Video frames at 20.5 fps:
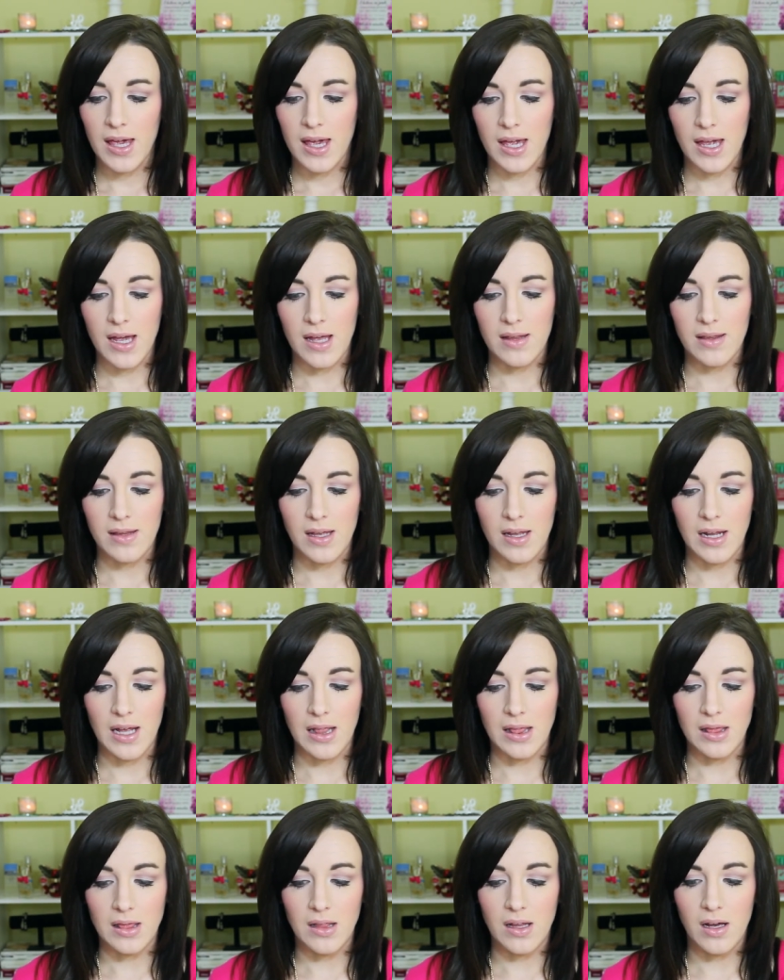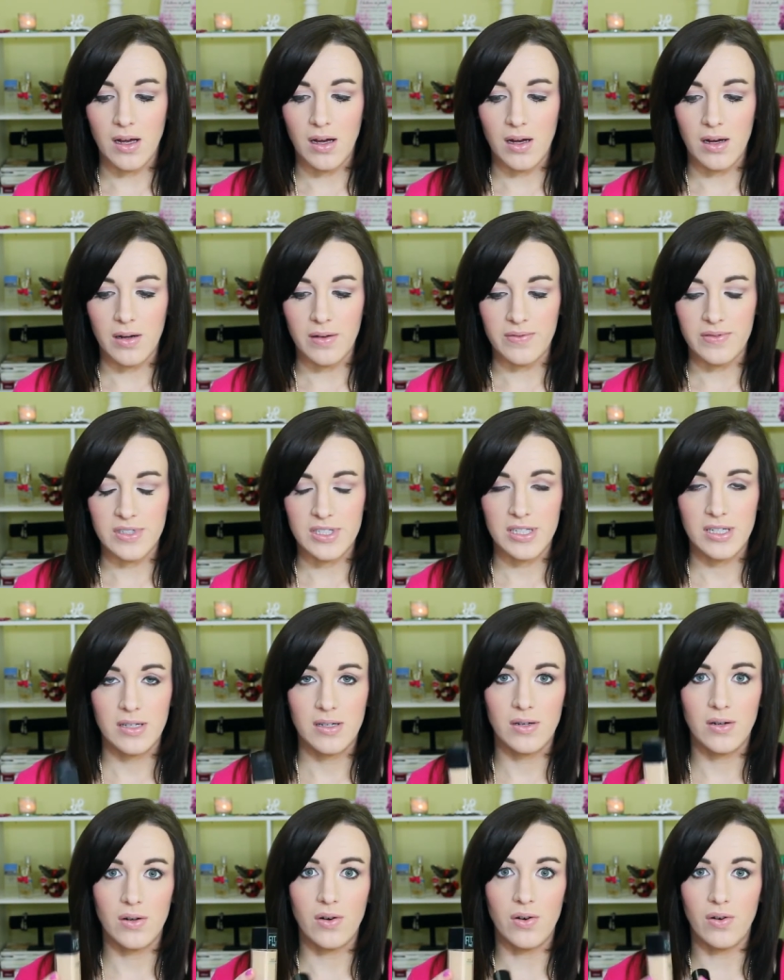And then I loved
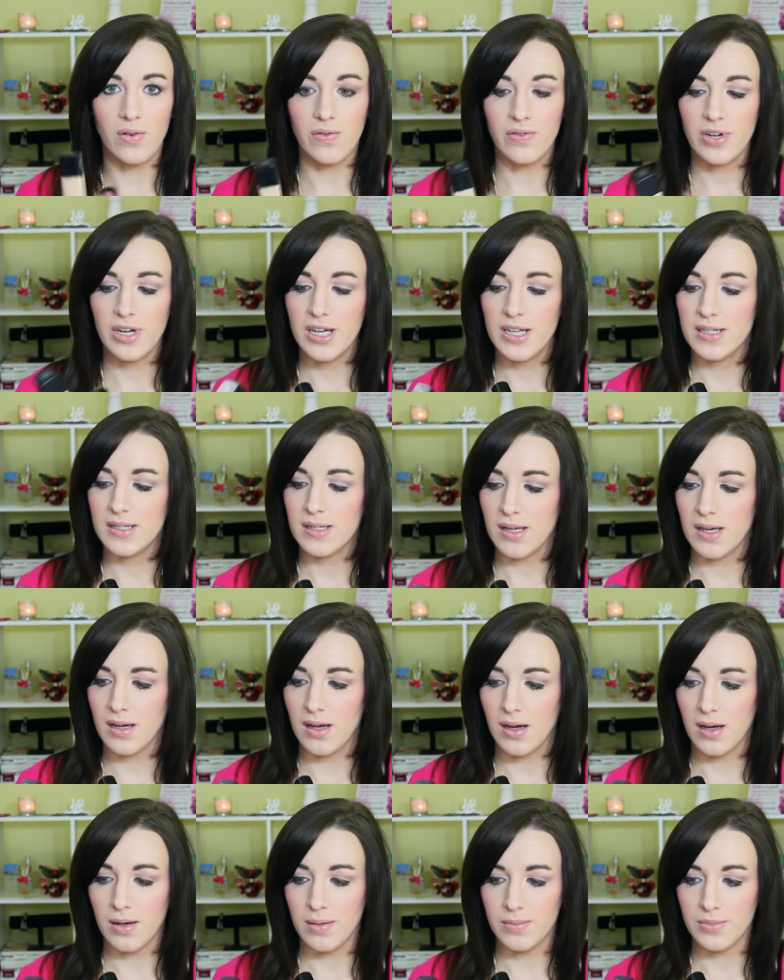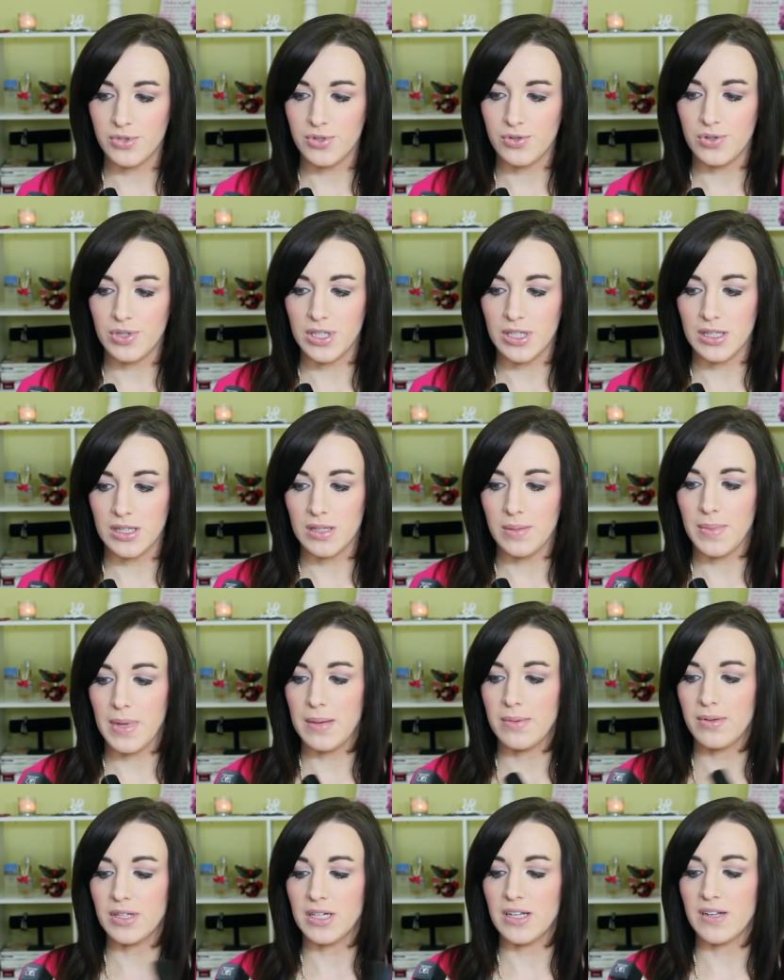over it um, doing the
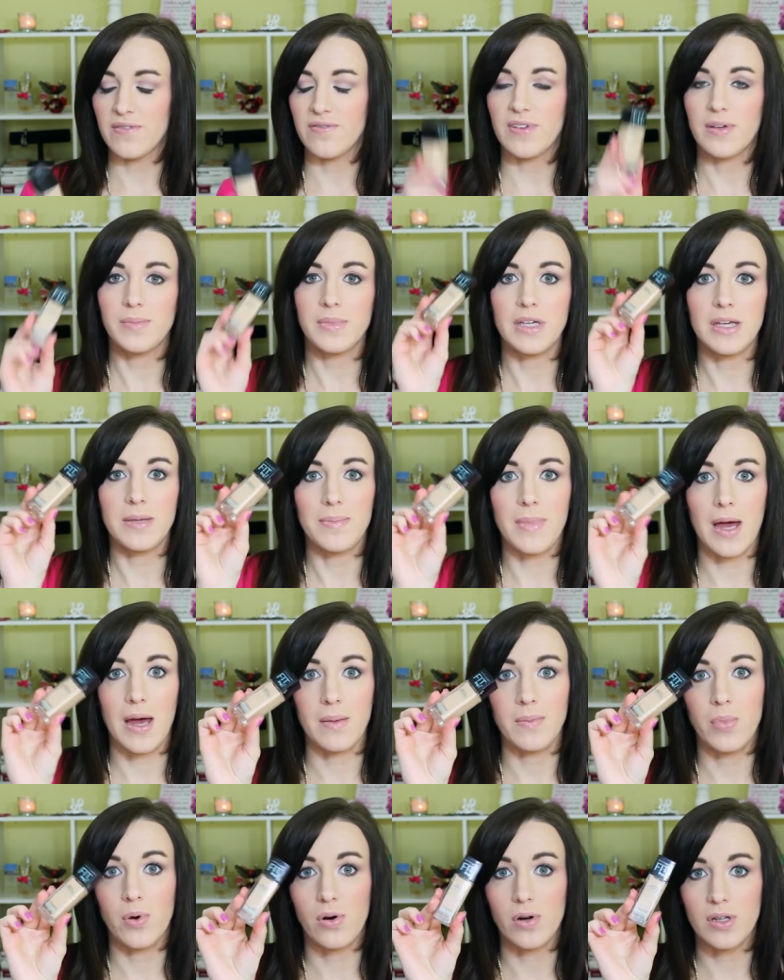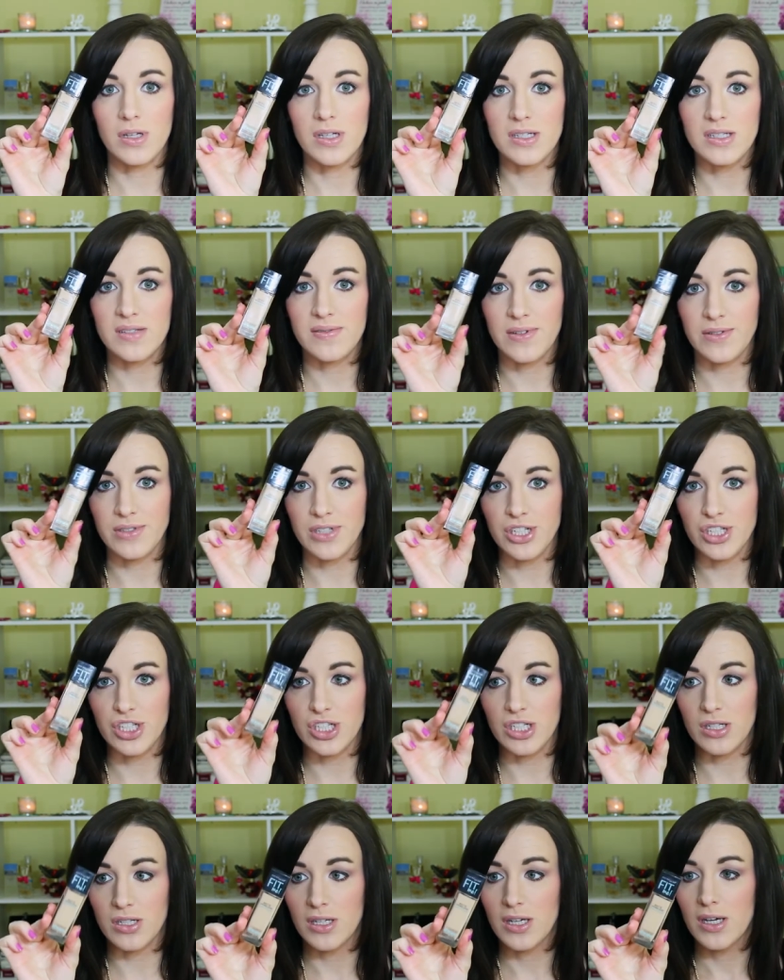Maybelline Fit Me Matte Poreless
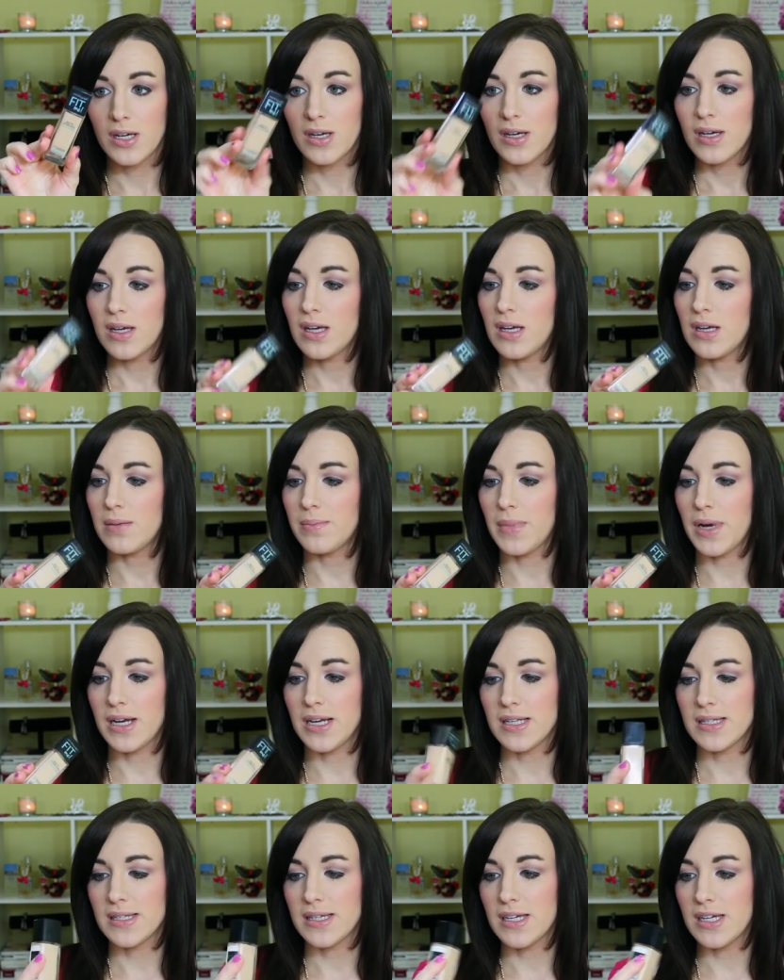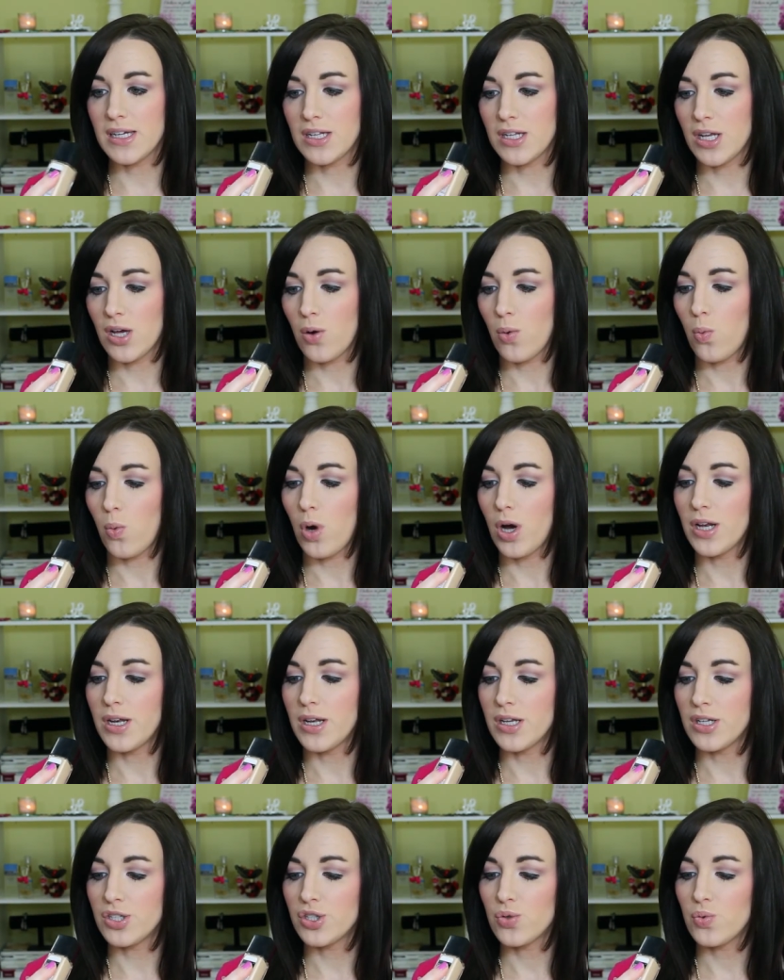Foundation, and mine is in
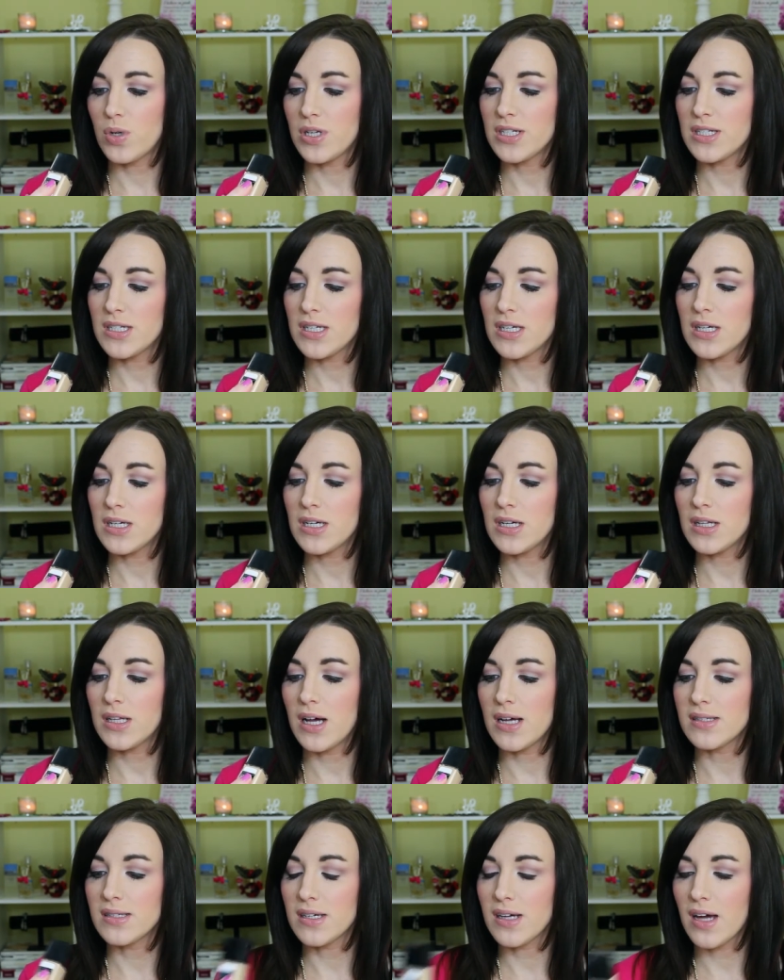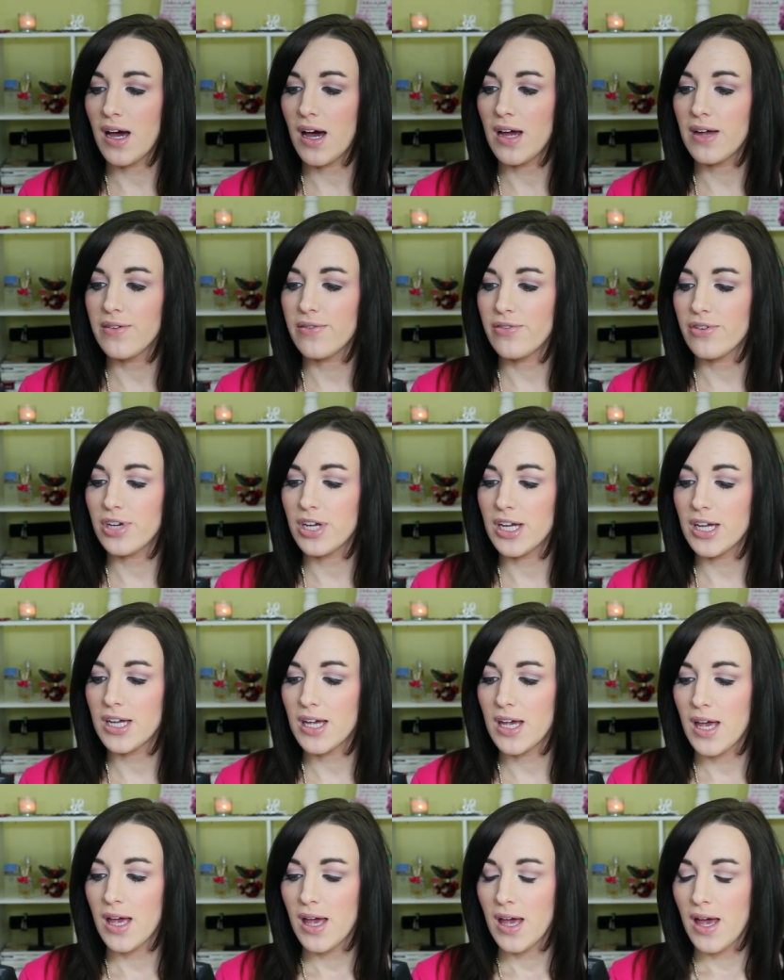one twenty Classic Ivory.